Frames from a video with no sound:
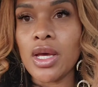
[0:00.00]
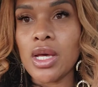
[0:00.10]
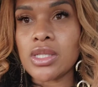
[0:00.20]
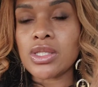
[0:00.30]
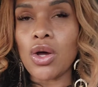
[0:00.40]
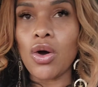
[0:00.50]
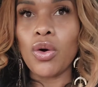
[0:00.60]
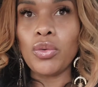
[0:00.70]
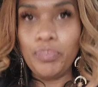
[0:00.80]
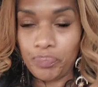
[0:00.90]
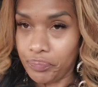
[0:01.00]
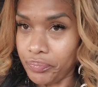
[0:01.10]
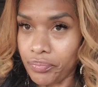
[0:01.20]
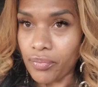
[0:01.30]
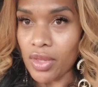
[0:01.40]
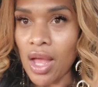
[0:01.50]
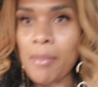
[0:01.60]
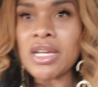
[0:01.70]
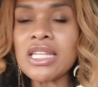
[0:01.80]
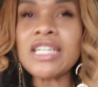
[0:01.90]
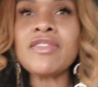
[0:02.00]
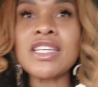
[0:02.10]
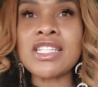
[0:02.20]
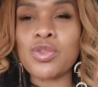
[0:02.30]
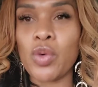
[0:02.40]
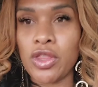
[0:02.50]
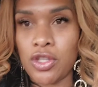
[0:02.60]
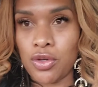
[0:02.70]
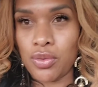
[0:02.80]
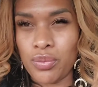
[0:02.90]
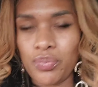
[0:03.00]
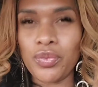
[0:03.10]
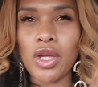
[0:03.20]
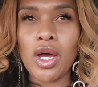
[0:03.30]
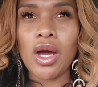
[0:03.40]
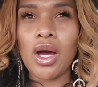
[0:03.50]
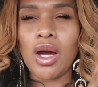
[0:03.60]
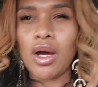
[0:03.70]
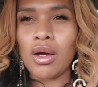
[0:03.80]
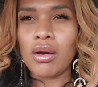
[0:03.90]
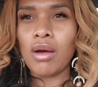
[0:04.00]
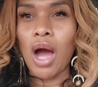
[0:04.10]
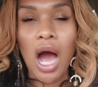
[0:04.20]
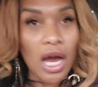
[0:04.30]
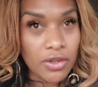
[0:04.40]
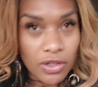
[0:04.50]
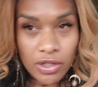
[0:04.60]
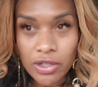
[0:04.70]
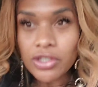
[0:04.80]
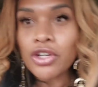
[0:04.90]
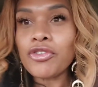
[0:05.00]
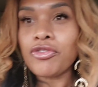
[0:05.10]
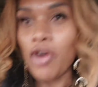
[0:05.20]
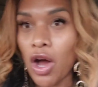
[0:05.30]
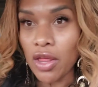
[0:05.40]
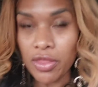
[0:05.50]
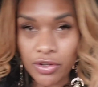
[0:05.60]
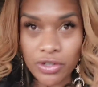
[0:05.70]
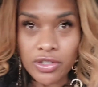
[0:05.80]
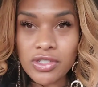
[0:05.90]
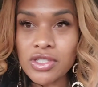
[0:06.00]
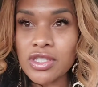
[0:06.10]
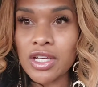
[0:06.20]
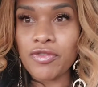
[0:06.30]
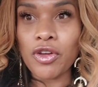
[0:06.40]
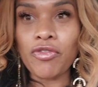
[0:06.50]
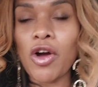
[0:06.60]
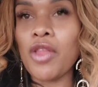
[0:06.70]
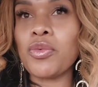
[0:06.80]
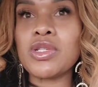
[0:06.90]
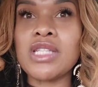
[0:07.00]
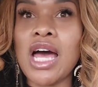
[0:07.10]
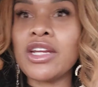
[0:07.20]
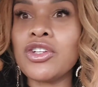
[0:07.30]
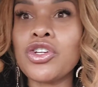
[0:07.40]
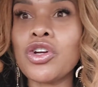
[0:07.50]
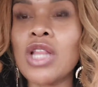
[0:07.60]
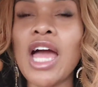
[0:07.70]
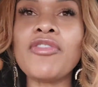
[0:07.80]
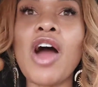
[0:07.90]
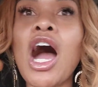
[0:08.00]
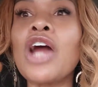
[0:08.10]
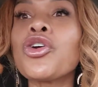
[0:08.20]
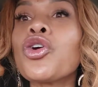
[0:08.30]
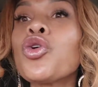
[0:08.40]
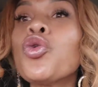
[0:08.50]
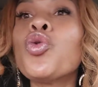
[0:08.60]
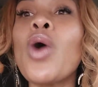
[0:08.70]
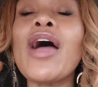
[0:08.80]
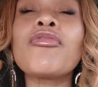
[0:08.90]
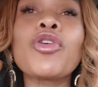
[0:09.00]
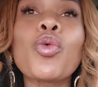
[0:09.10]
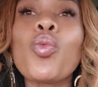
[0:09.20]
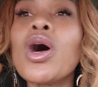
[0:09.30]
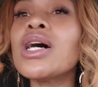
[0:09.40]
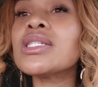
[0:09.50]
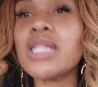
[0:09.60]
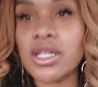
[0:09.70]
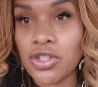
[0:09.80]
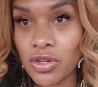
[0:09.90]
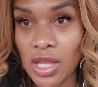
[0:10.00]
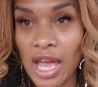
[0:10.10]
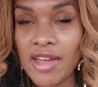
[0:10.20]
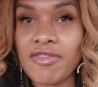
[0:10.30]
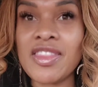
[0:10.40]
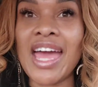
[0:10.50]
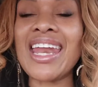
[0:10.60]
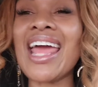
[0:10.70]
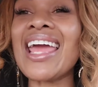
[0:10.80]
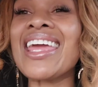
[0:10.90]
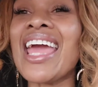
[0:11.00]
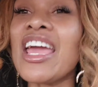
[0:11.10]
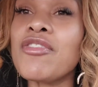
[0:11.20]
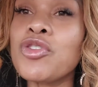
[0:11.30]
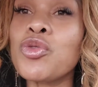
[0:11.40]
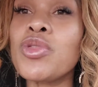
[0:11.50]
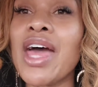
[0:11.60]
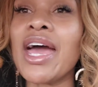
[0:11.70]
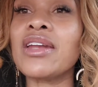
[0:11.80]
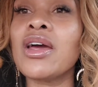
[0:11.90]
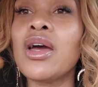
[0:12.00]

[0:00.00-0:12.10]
So I'm going to leave this with you. Honor your fathers. If your father was not in your life, honor whoever was in your life that gave you that